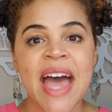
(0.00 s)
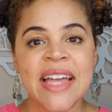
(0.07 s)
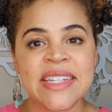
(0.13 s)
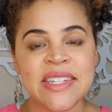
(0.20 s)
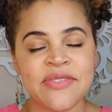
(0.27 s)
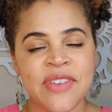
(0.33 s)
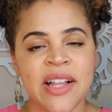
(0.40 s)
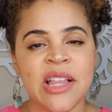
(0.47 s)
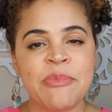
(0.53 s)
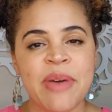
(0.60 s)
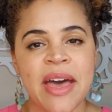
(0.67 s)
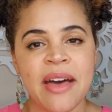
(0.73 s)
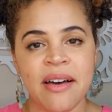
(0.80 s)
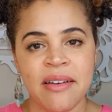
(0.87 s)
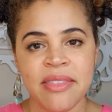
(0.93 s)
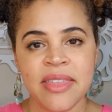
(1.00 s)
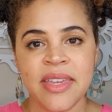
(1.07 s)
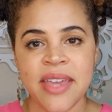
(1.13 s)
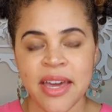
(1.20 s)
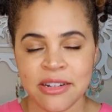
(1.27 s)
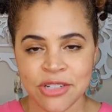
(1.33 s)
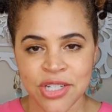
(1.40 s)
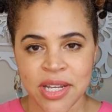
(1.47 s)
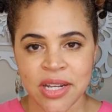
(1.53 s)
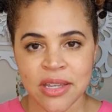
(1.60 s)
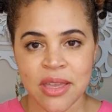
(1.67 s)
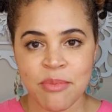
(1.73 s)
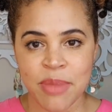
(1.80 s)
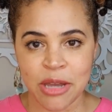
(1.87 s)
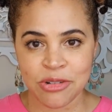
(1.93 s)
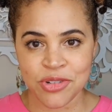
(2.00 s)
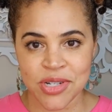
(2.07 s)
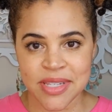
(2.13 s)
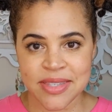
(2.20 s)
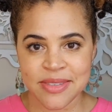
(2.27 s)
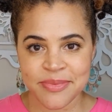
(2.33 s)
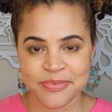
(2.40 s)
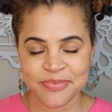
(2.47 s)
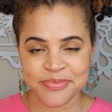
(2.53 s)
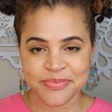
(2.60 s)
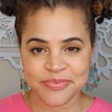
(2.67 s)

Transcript: and develop healthy energetic boundaries.